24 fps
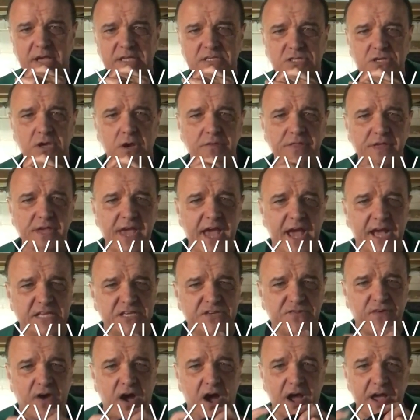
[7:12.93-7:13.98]
So the
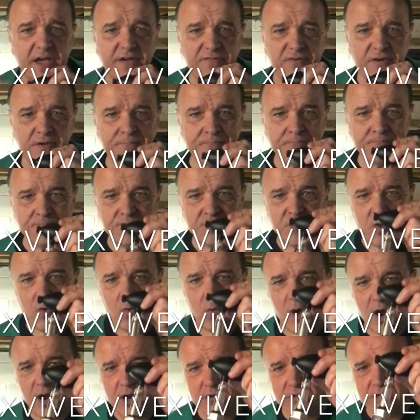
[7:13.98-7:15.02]
XVive
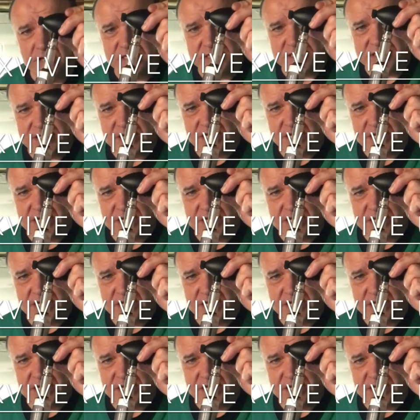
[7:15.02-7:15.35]
wireless